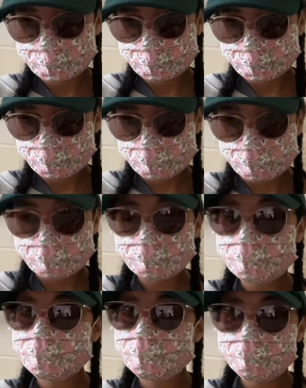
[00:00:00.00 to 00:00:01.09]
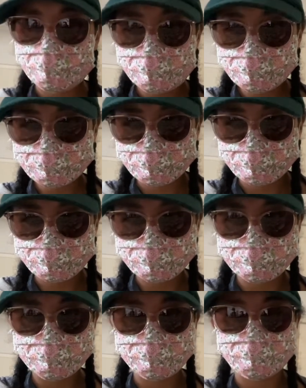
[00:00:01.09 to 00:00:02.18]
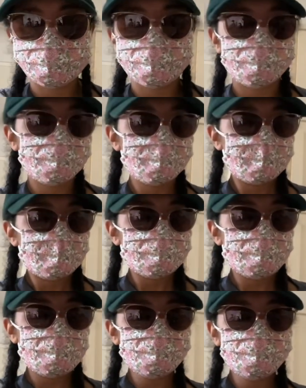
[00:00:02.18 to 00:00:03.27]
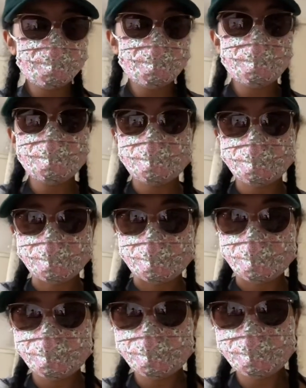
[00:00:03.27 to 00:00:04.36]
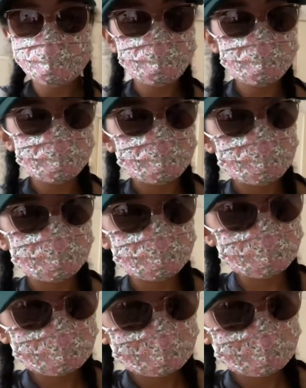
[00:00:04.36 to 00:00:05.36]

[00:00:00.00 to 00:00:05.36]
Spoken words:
I don't know what else they much they use it for, but I just realized that I think